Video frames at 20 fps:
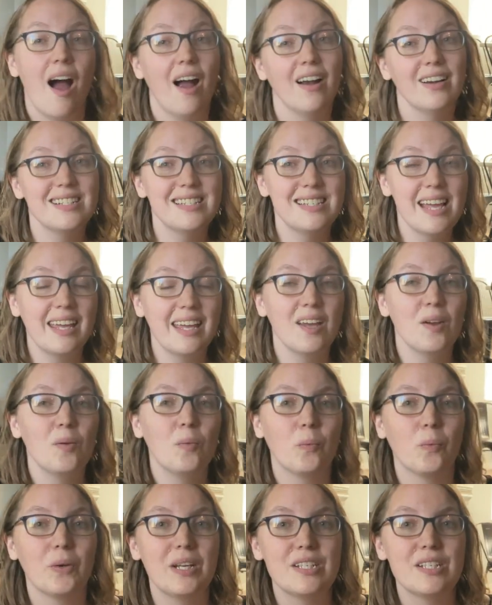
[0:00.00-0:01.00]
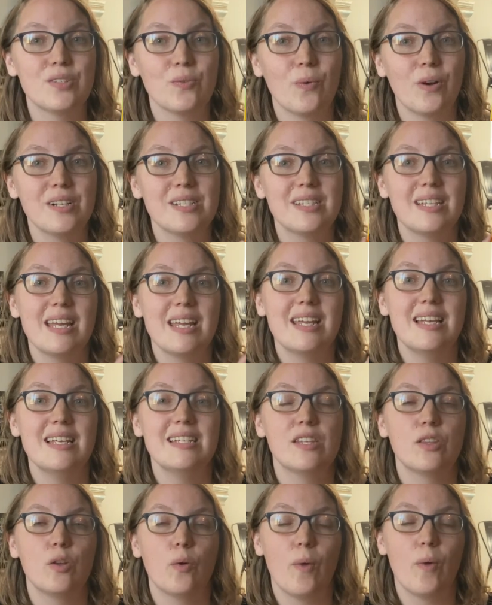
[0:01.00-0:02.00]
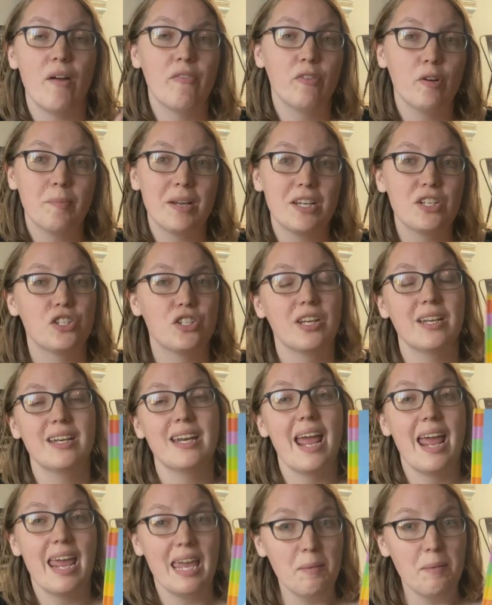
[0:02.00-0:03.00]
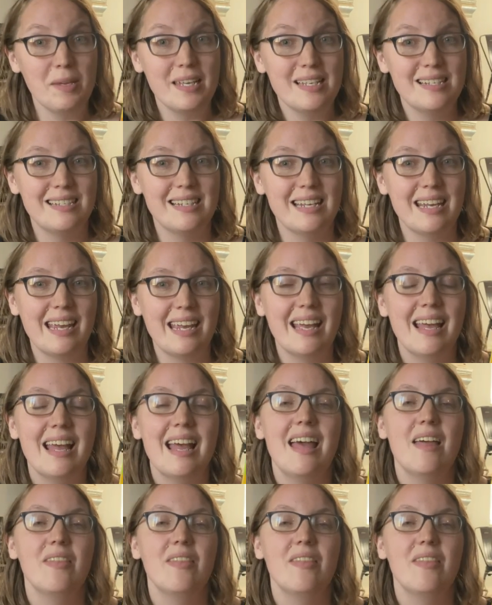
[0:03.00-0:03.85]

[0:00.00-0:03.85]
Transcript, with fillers: Our second resource is the Reformation A B C.